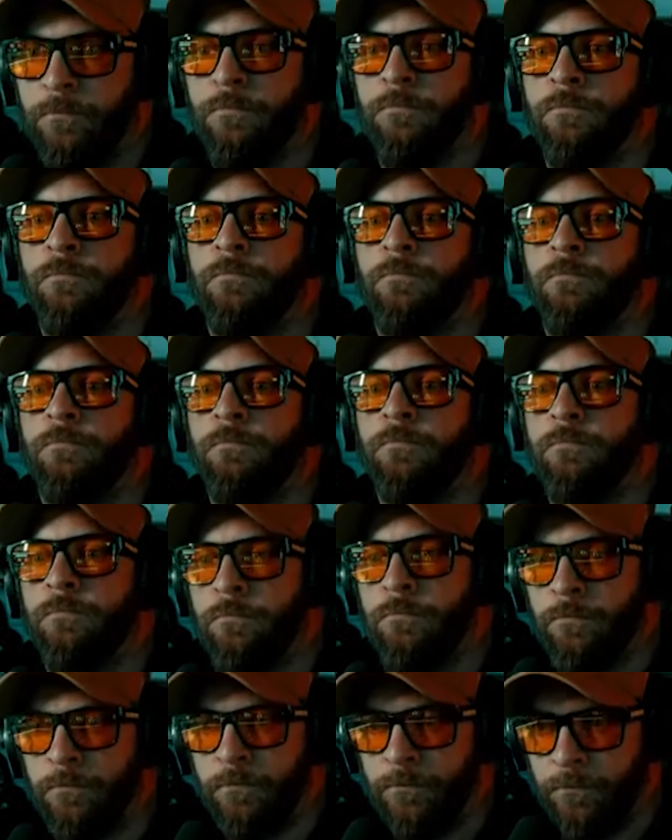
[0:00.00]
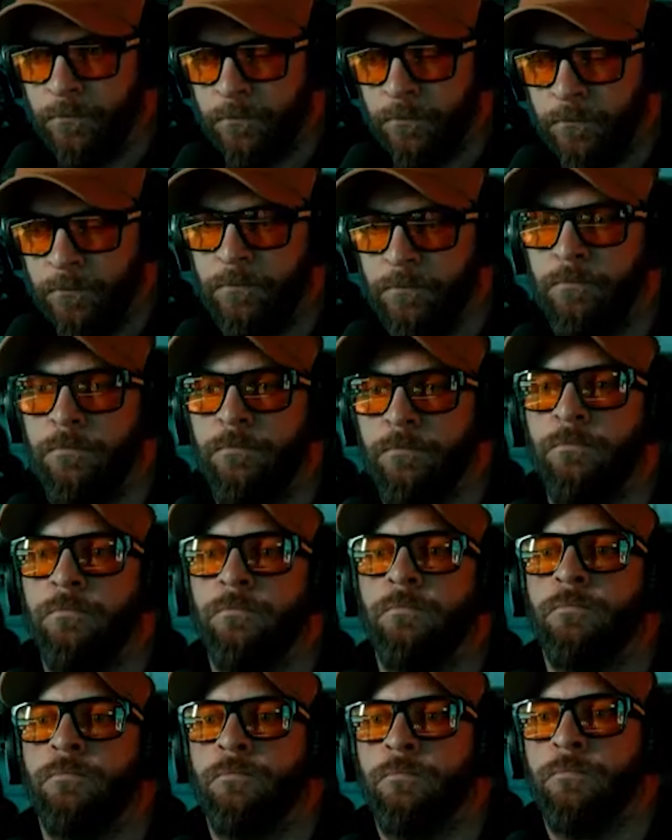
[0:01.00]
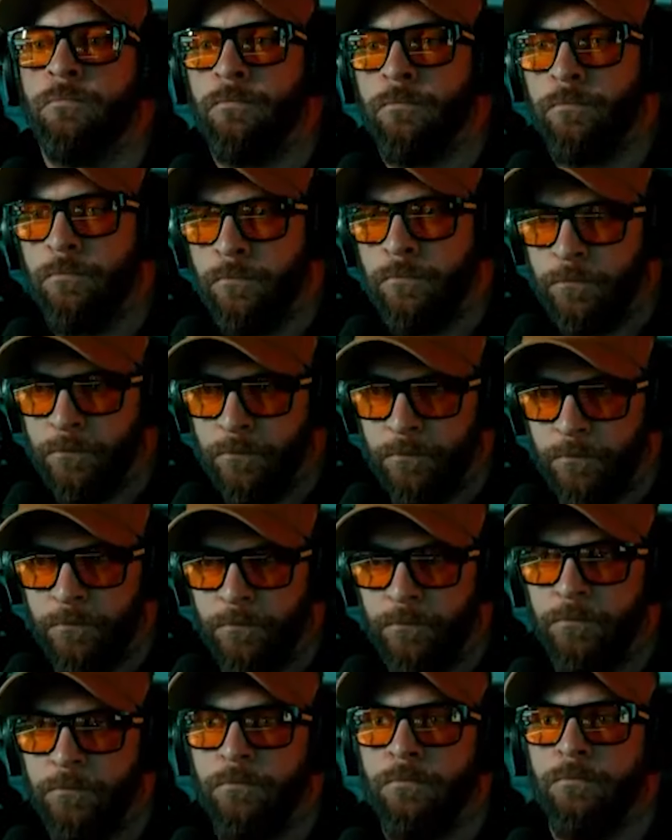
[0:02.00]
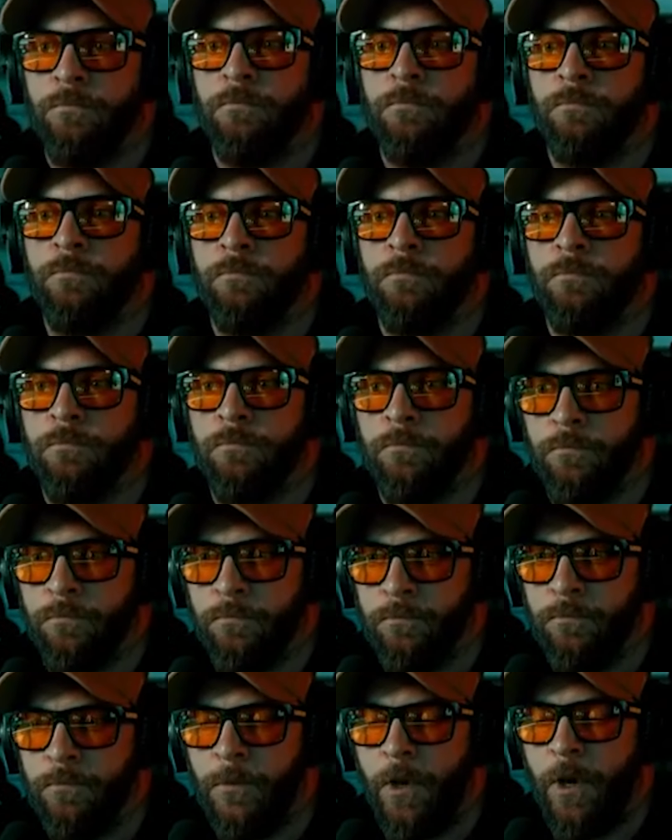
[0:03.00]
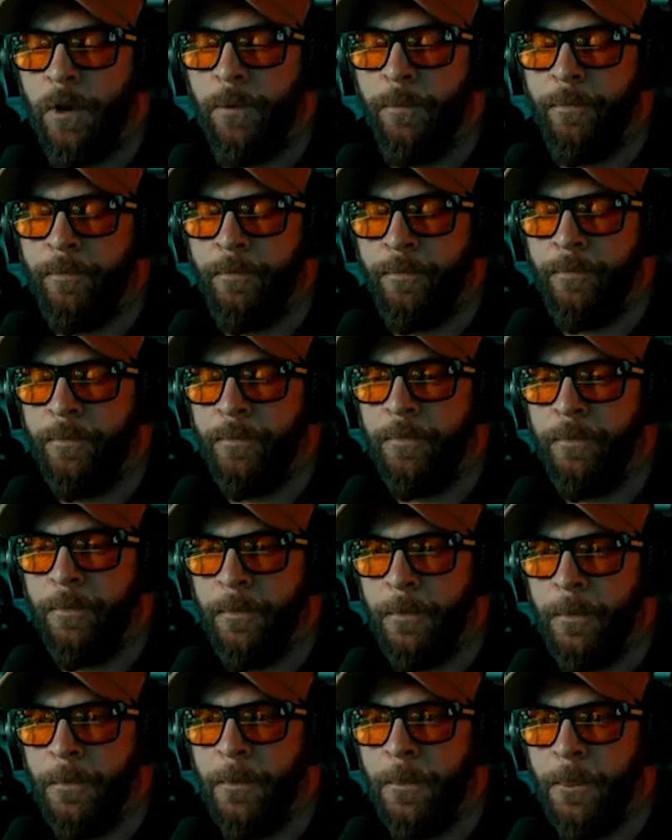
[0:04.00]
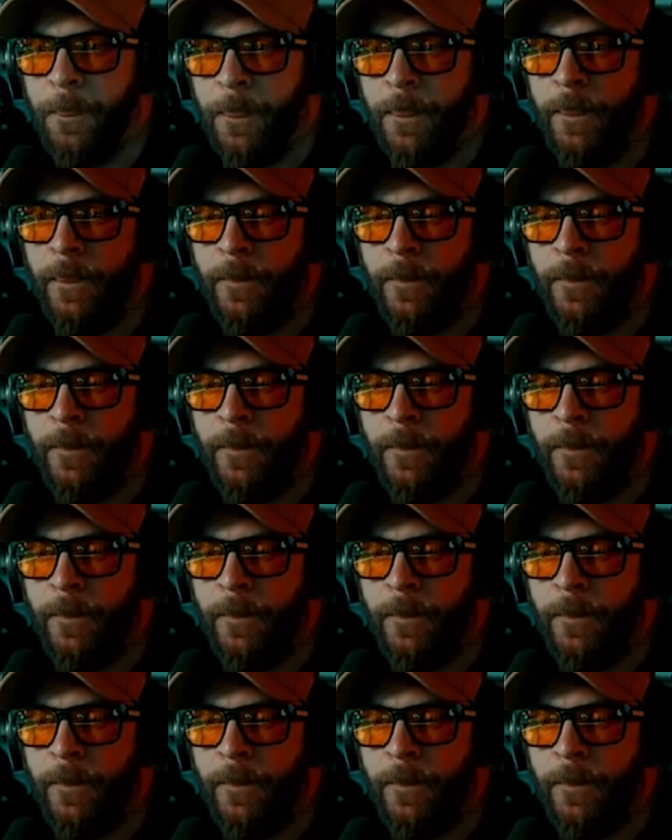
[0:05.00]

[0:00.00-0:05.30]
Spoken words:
[no speech]